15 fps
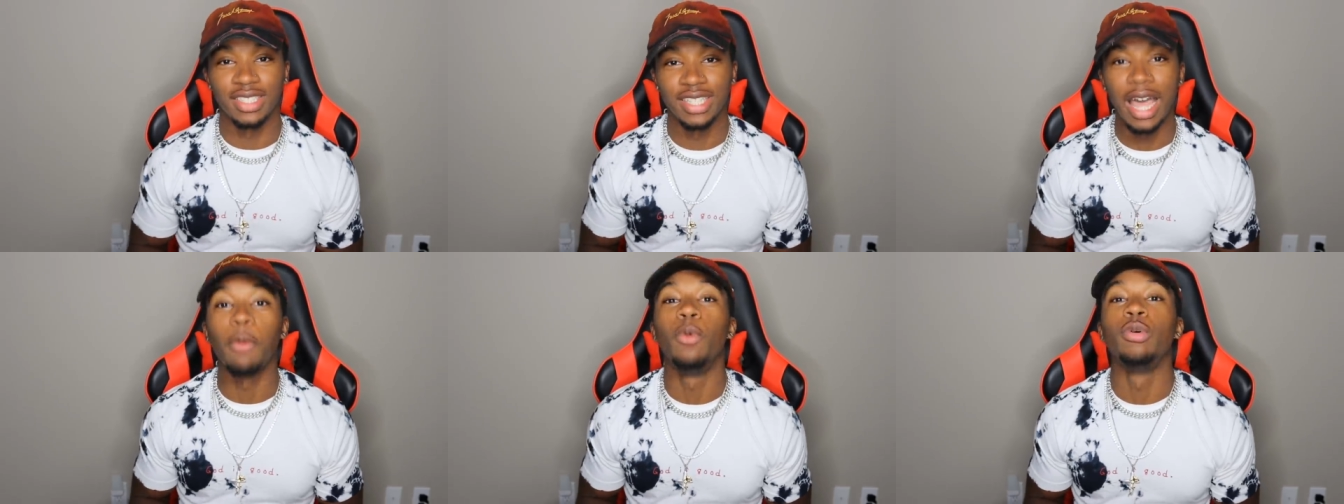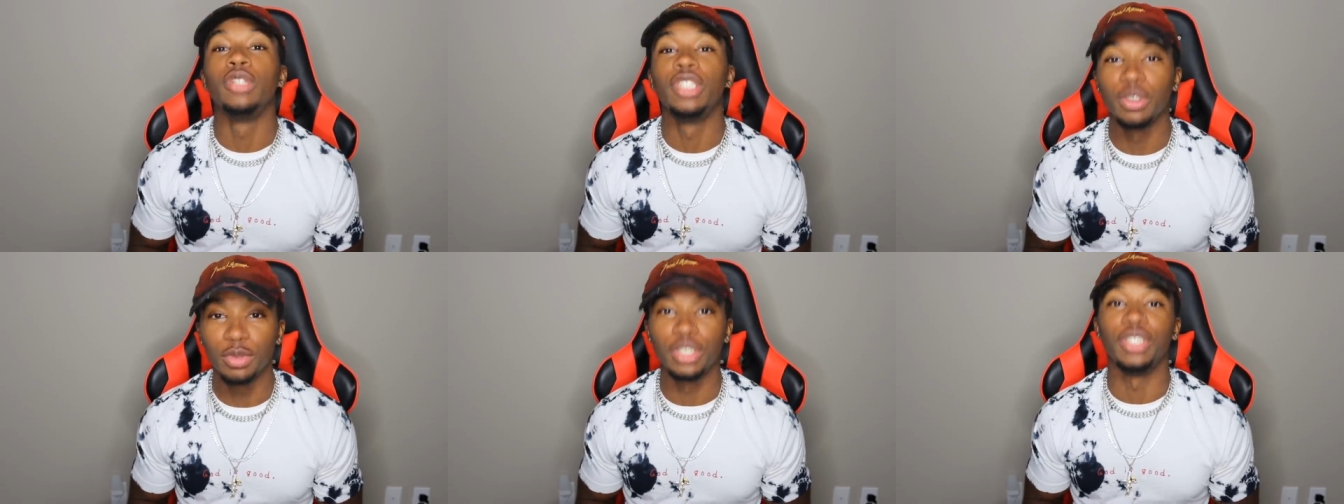I will
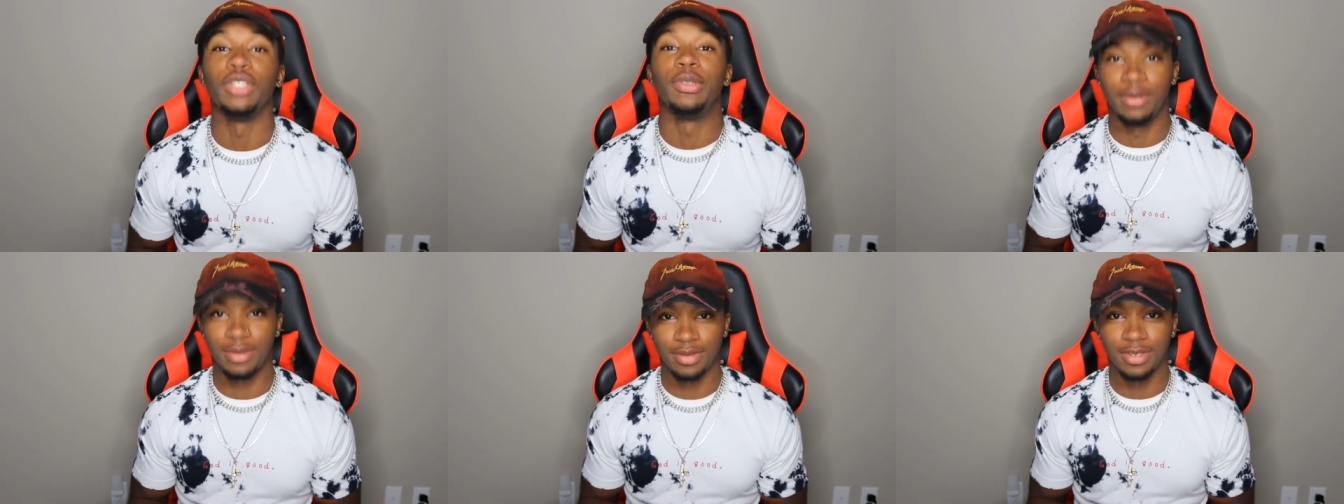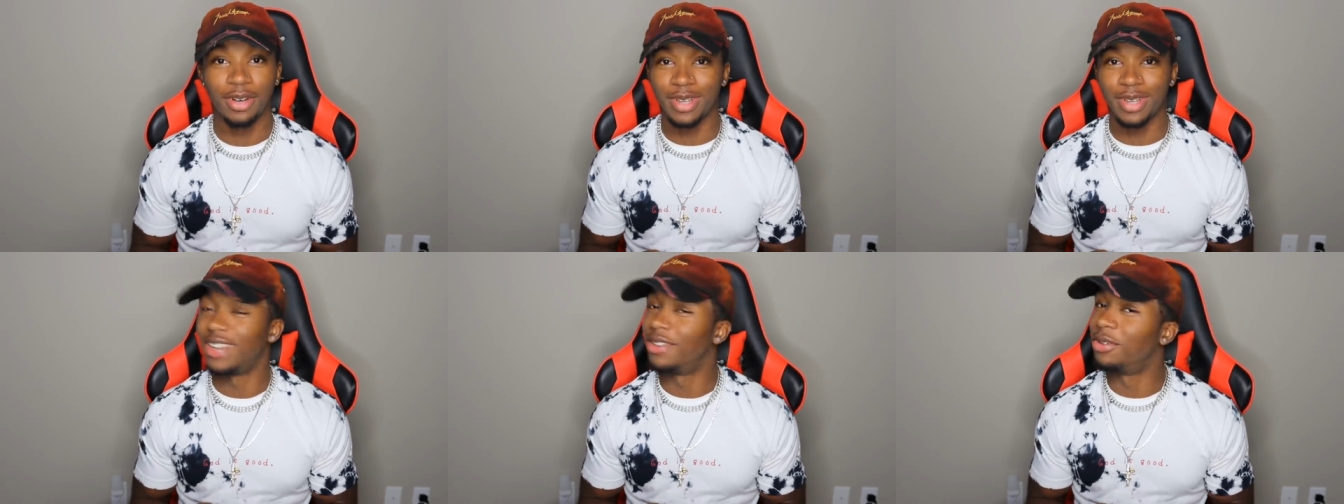shoot you.
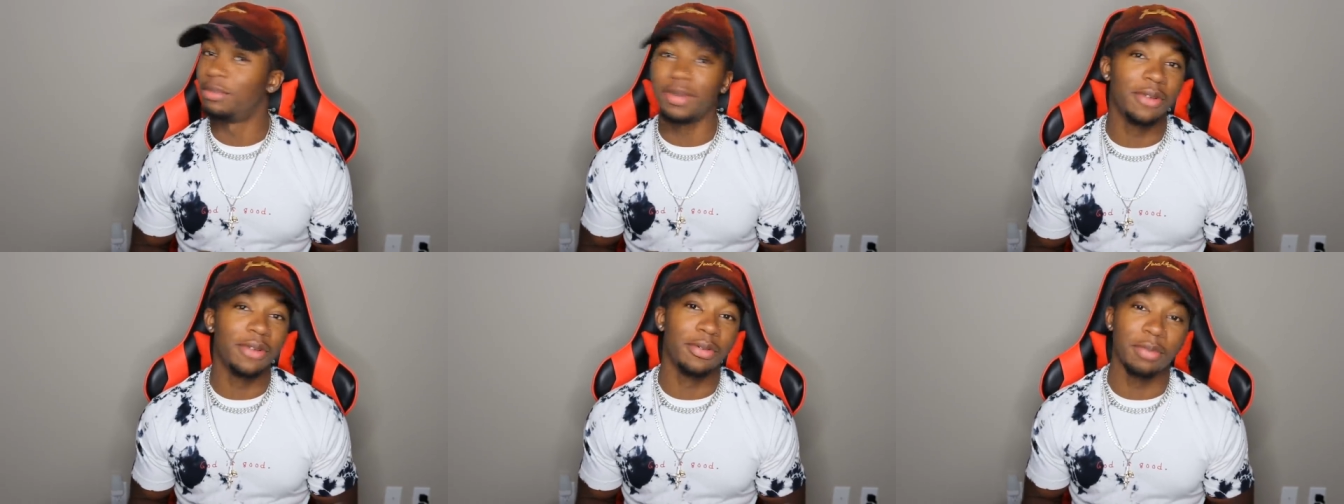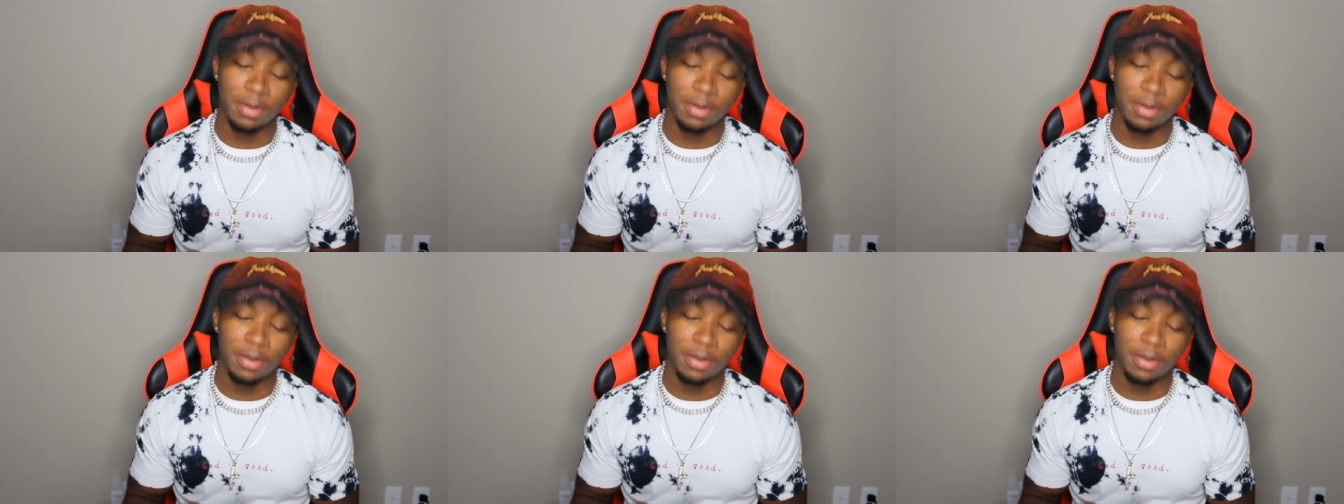Okay, don't play with me.